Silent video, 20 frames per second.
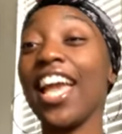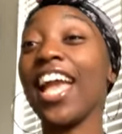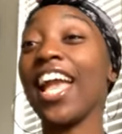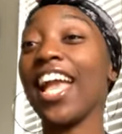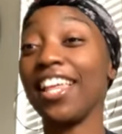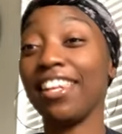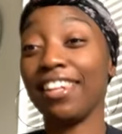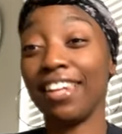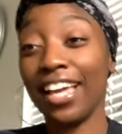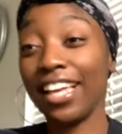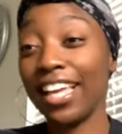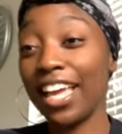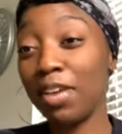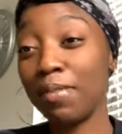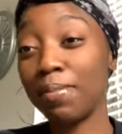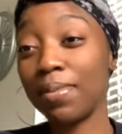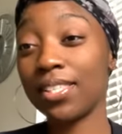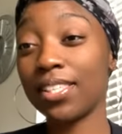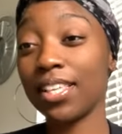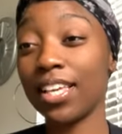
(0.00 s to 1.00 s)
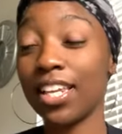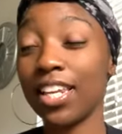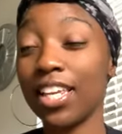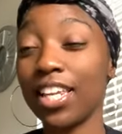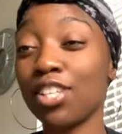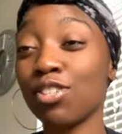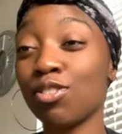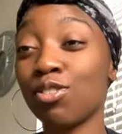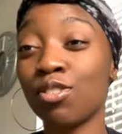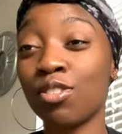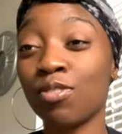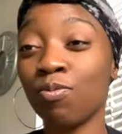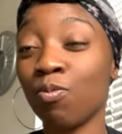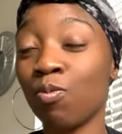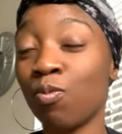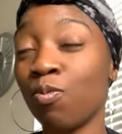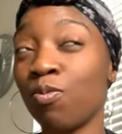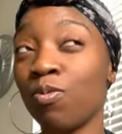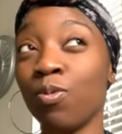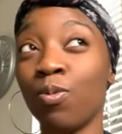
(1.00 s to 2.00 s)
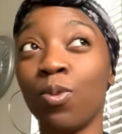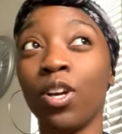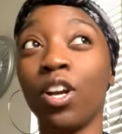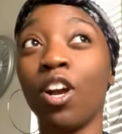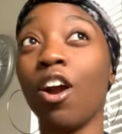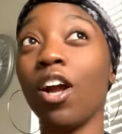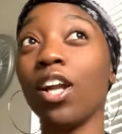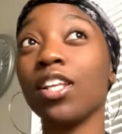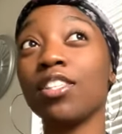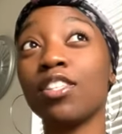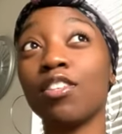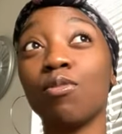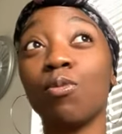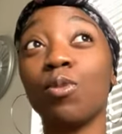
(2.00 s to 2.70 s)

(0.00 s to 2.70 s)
And like Amy said, it is, regardless of